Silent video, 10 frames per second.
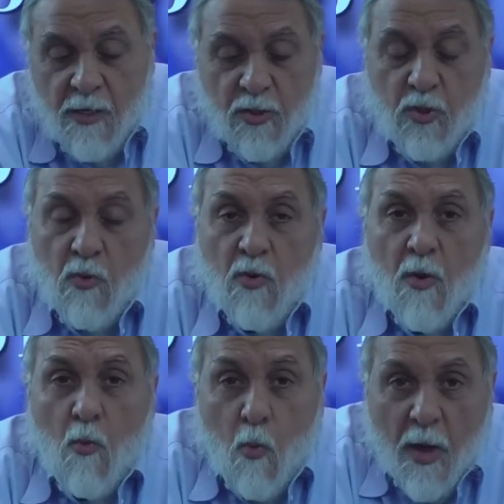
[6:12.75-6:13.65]
So
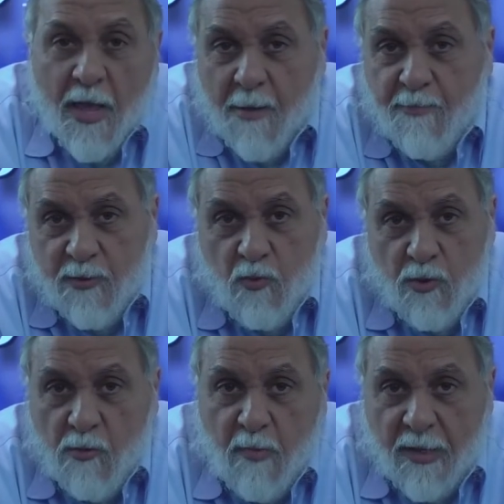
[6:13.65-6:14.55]
what happens when
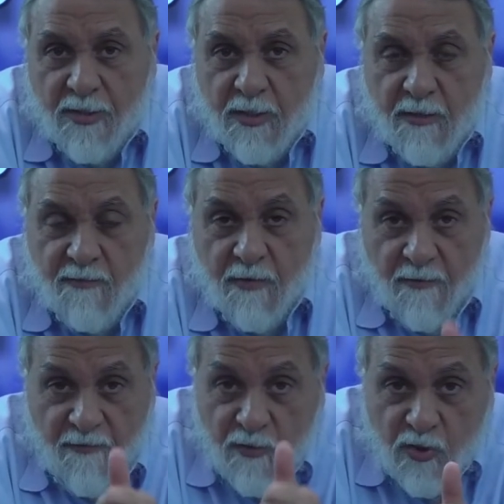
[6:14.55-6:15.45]
you're positive?
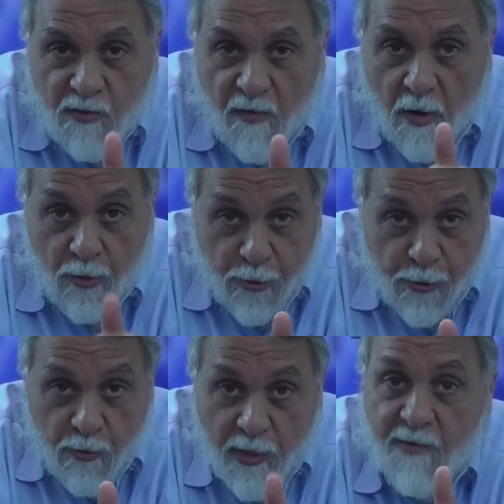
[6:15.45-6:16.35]
First of all,
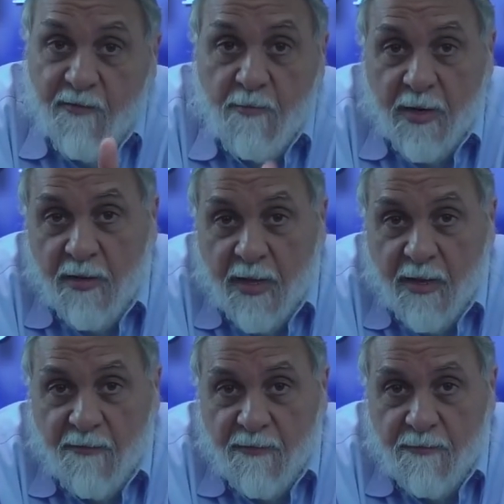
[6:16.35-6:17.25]
you live a better
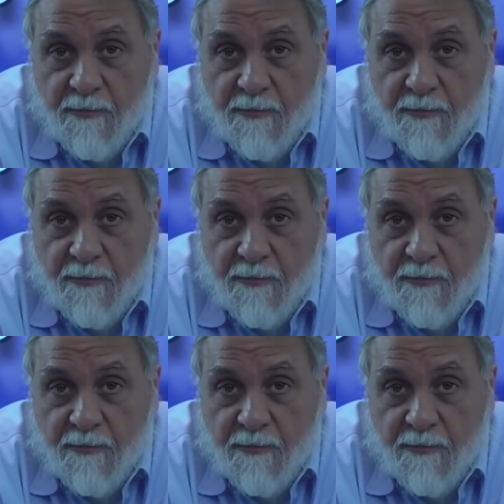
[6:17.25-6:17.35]
life.